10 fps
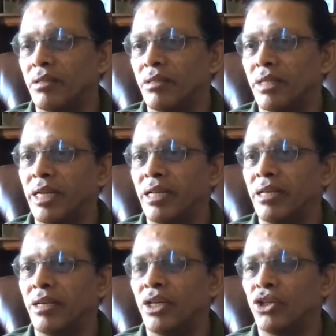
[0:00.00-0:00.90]
Right?
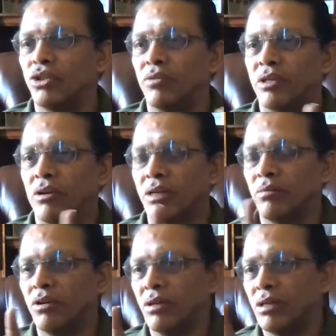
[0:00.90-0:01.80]
So we talked
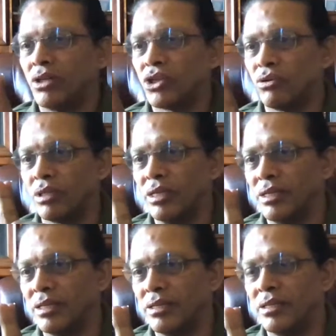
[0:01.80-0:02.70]
about Shruti.
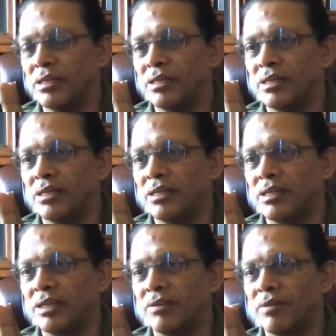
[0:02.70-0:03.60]

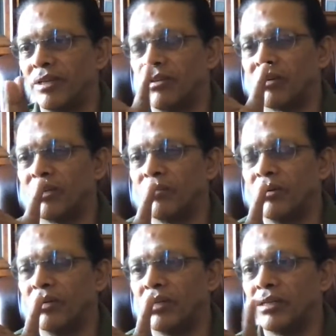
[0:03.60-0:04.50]
We talked
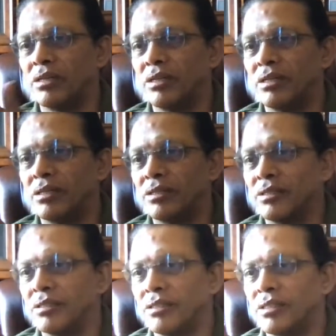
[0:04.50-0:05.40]
about
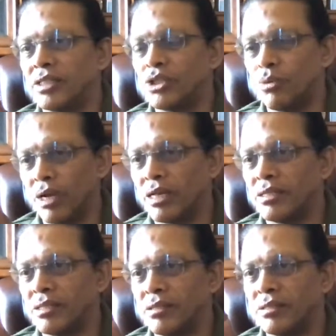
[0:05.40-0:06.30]

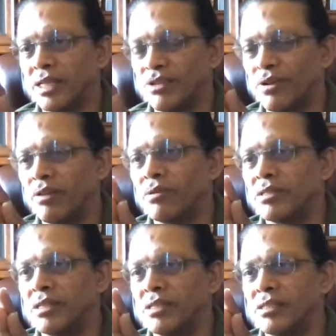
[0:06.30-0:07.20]
swaras, that is
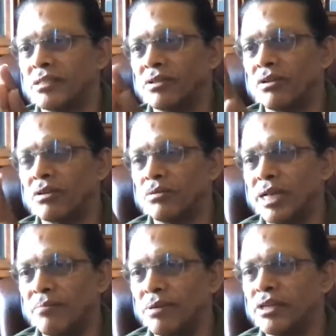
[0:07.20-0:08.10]
frequencies. We talked about
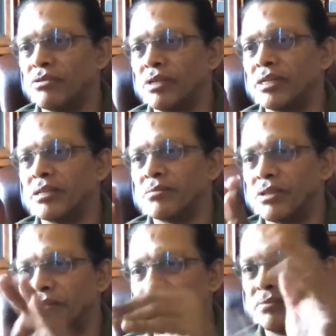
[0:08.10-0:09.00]
amplitude in terms
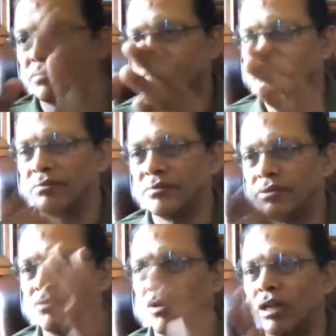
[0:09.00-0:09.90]
of
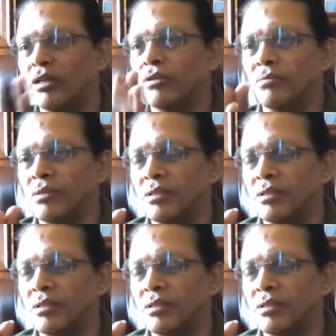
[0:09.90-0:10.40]
volume.